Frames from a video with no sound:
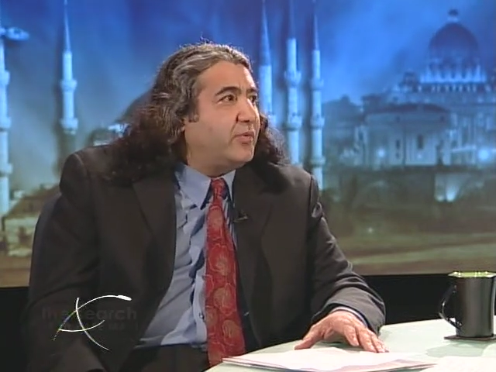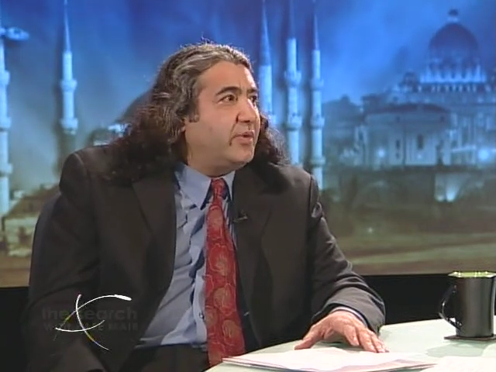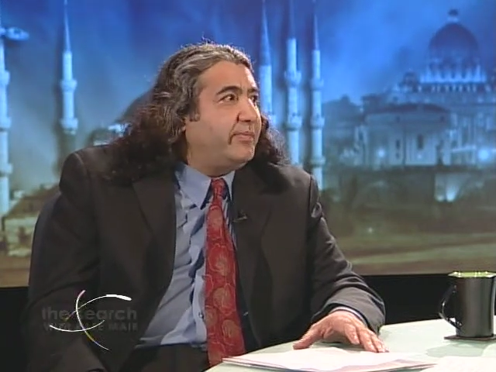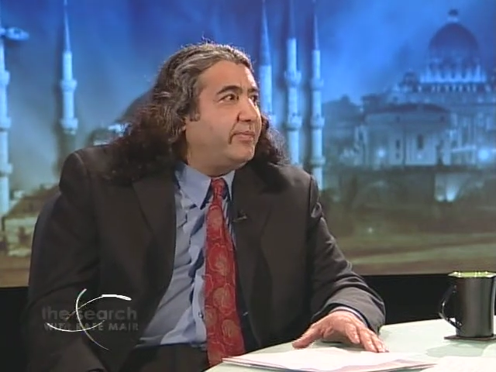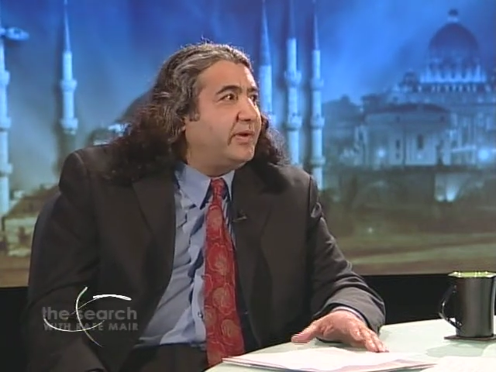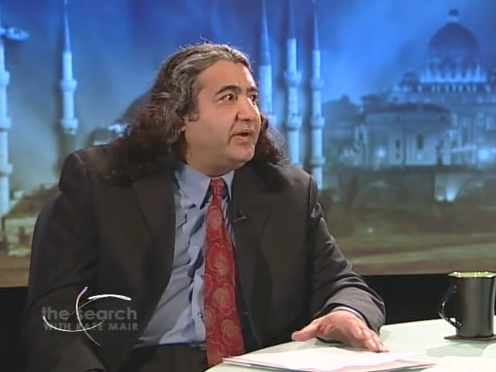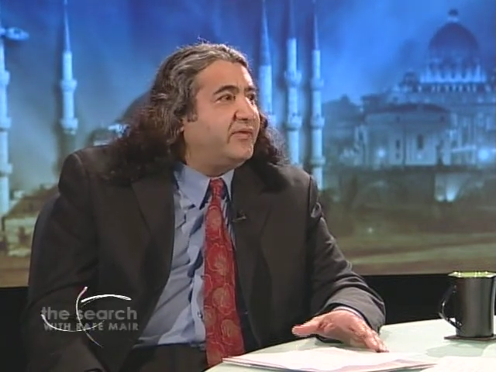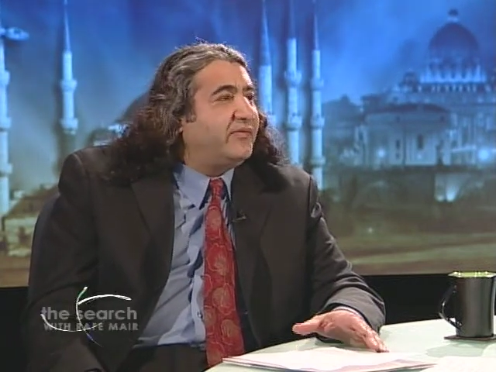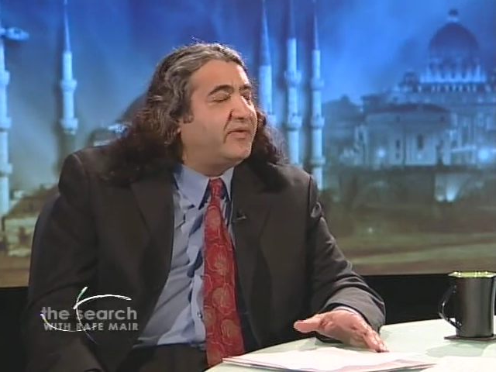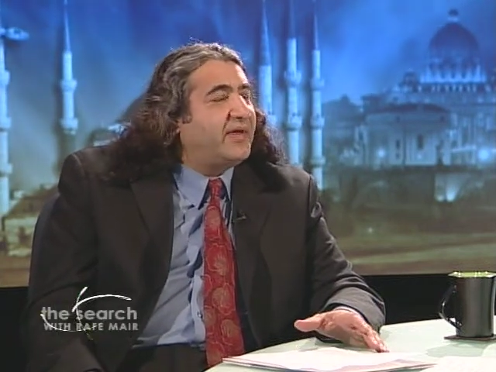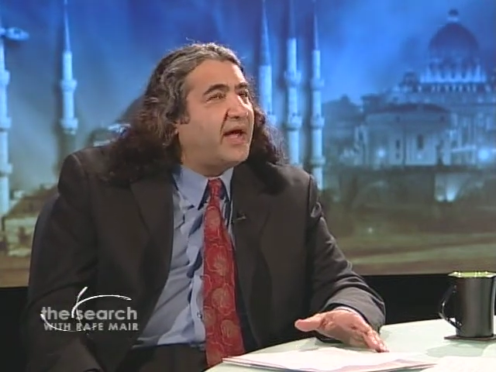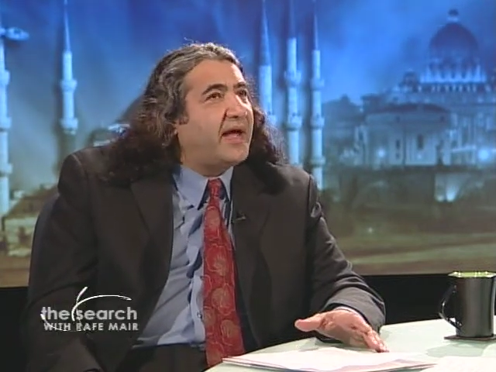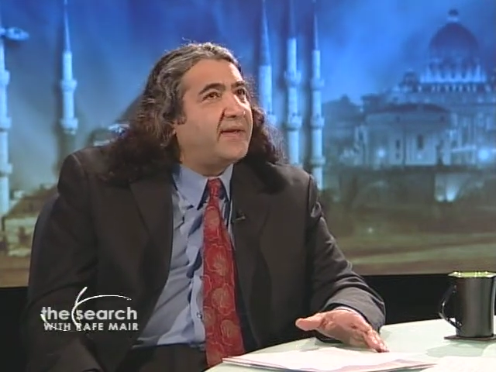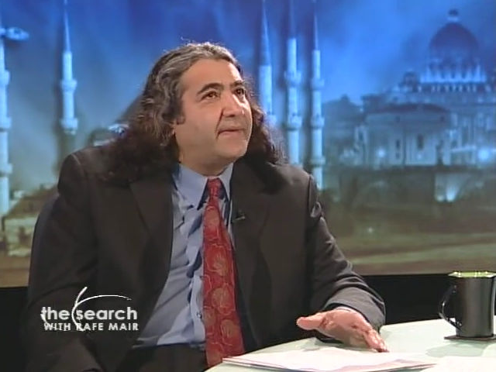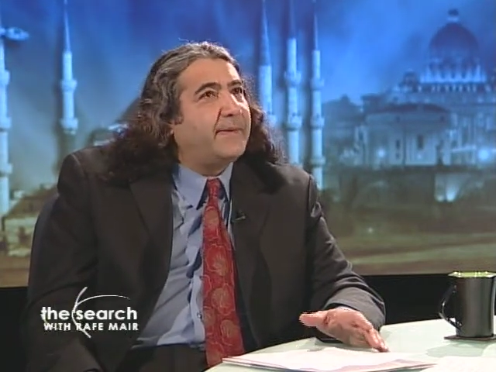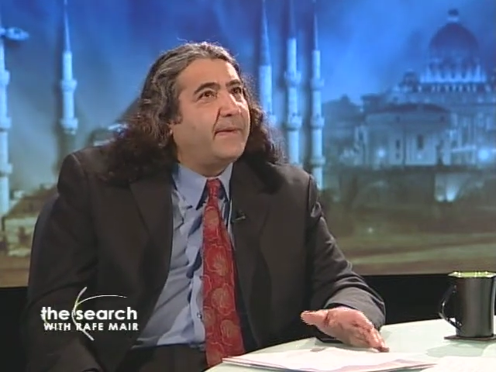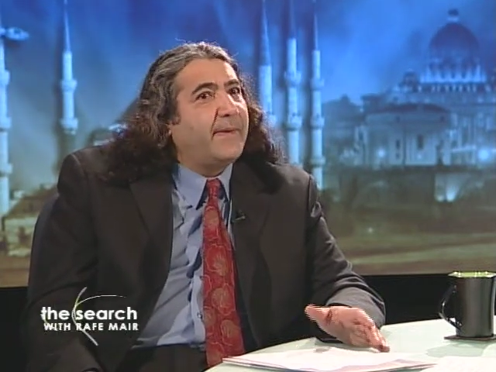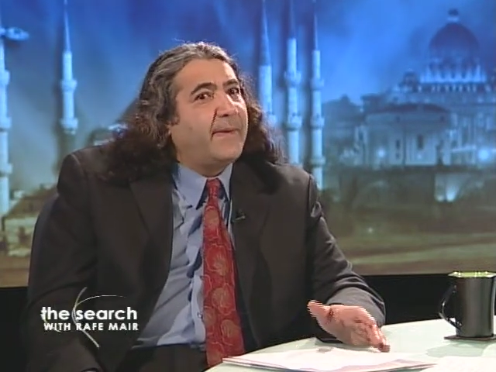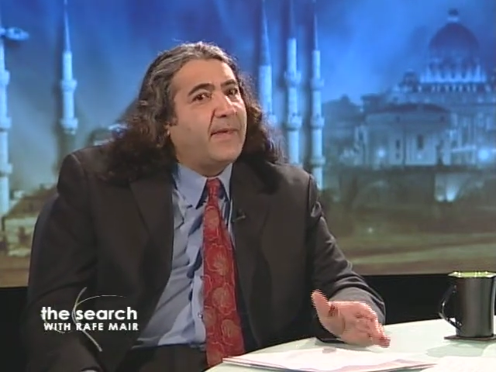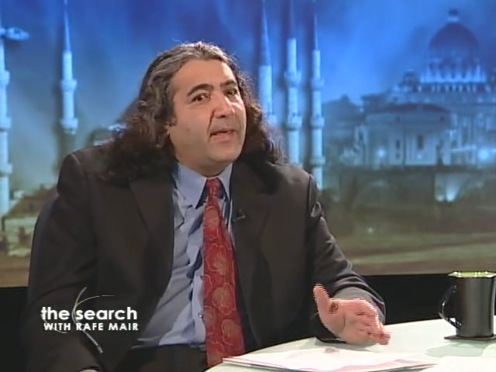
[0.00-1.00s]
We believe that